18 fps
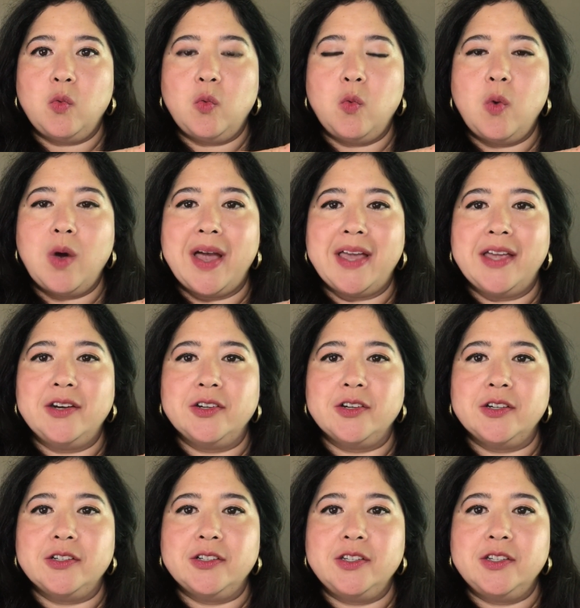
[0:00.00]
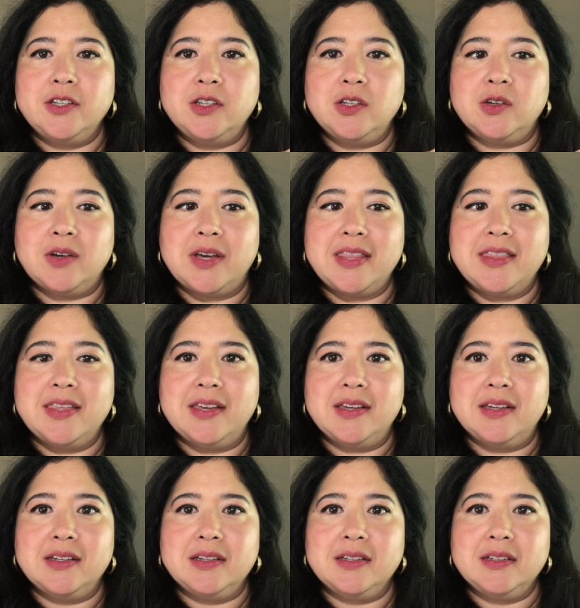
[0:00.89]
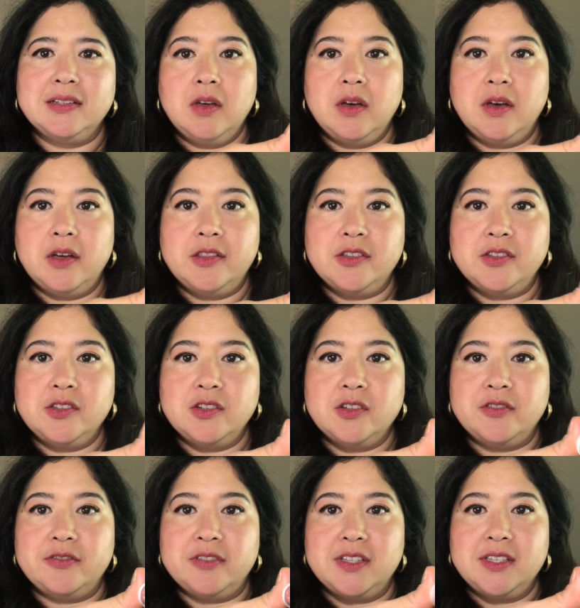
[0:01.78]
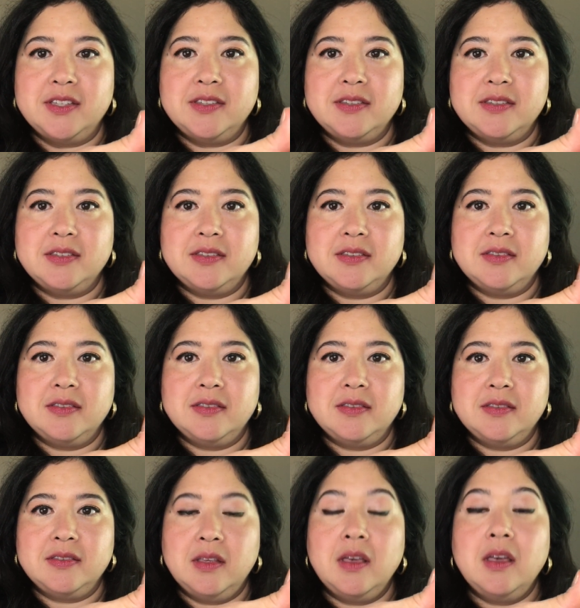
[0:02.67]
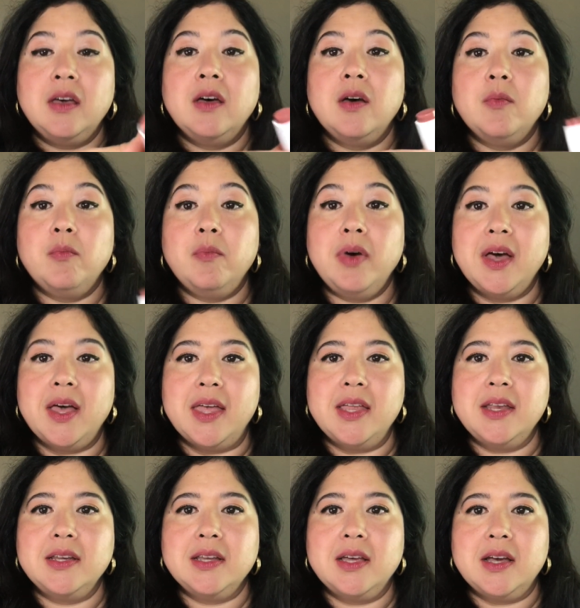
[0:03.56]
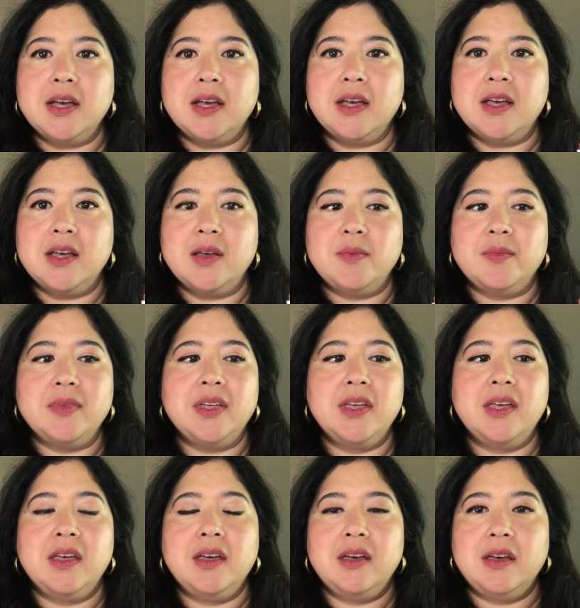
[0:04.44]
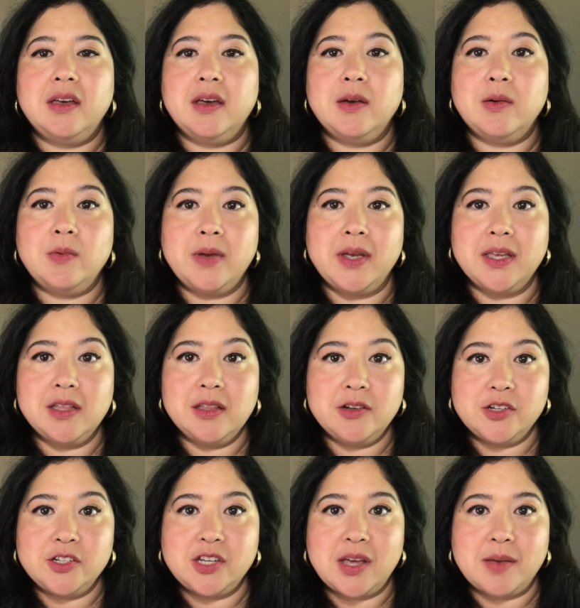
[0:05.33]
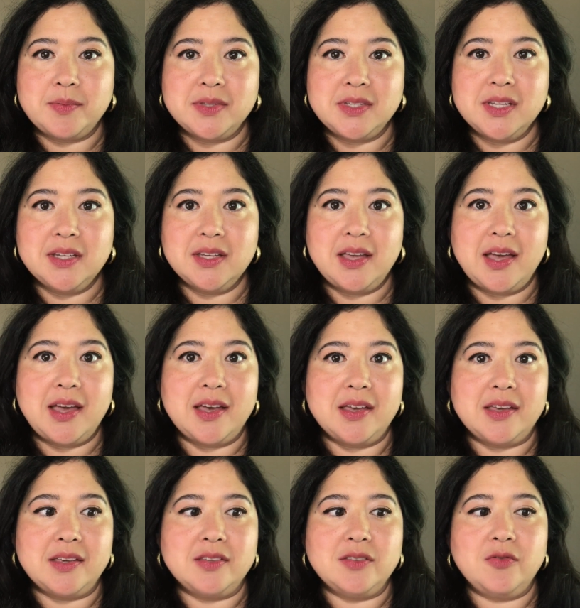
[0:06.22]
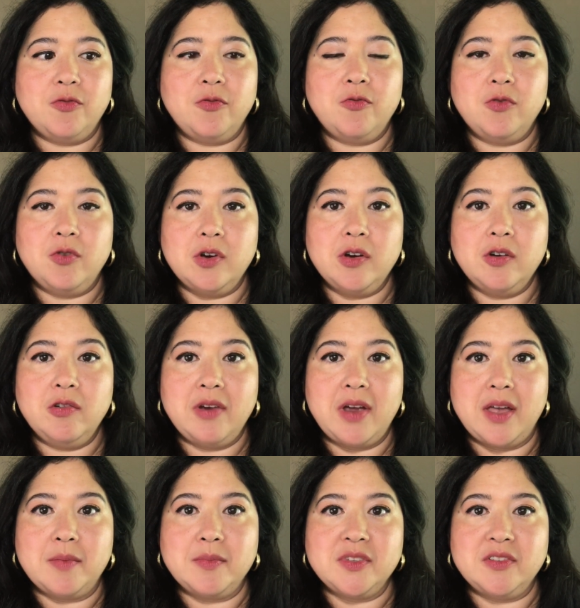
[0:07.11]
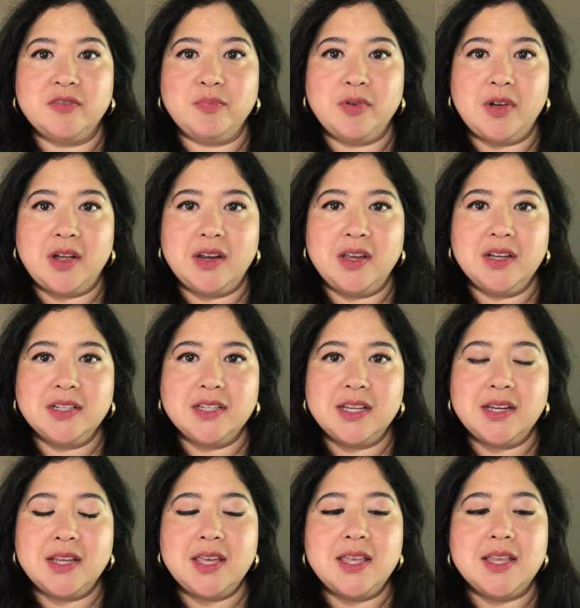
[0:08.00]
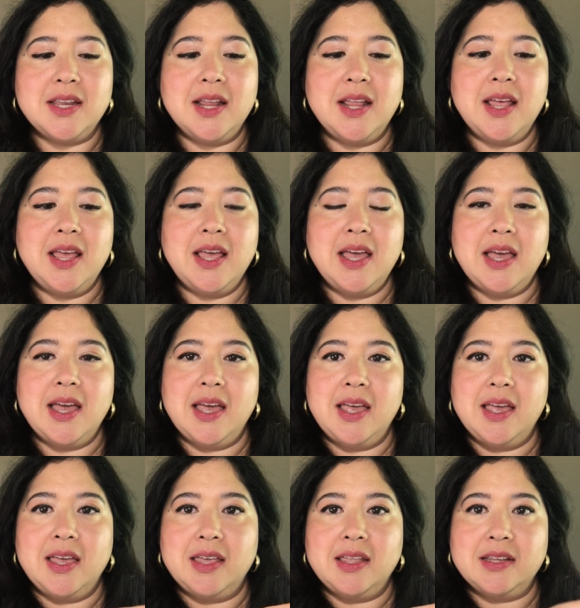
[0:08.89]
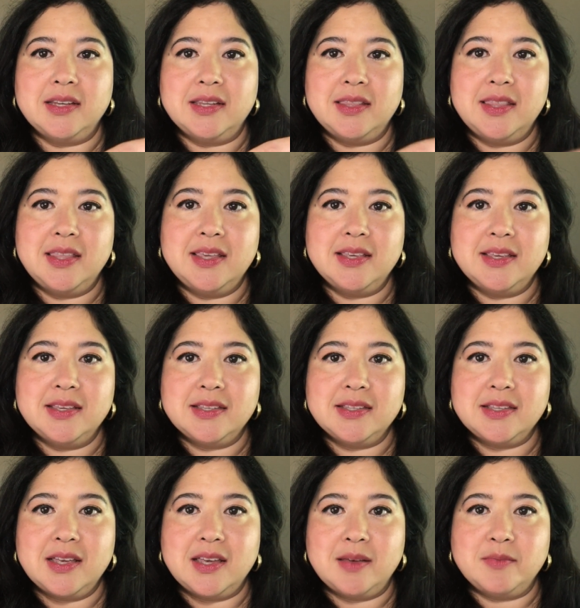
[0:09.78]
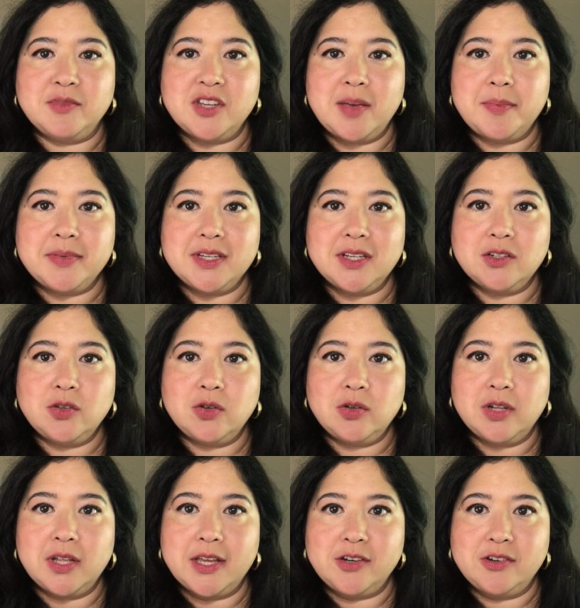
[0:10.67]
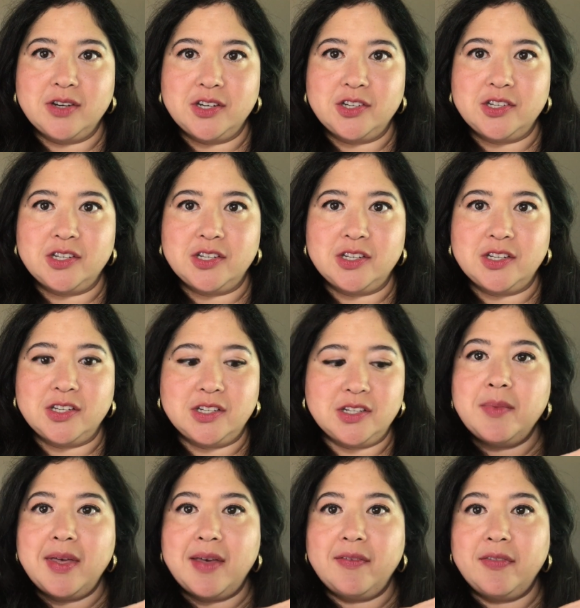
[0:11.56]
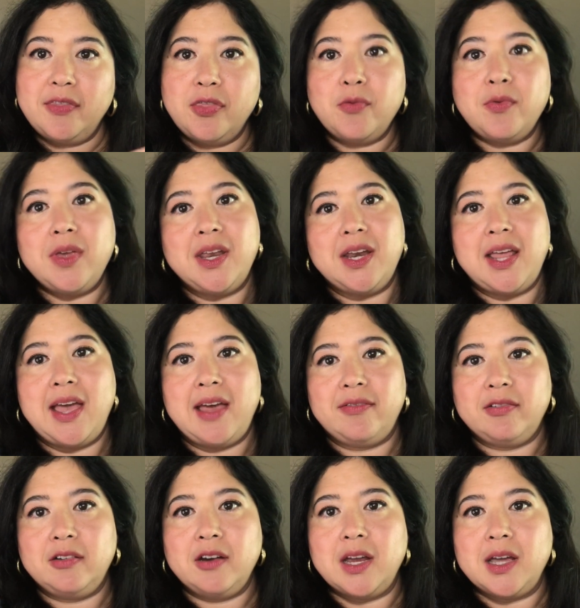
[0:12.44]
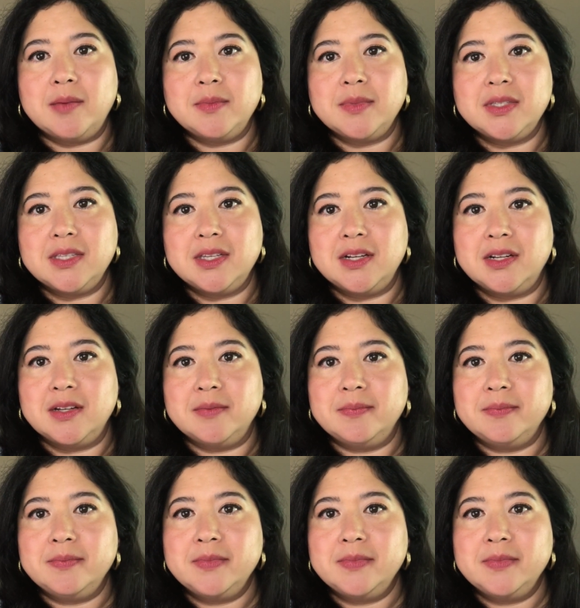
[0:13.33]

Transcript: wider too, I think, on the surface. But a regular chapstick has 4 grams of product in it, and these Chapstick Total Hydration have 3.5 grams in them.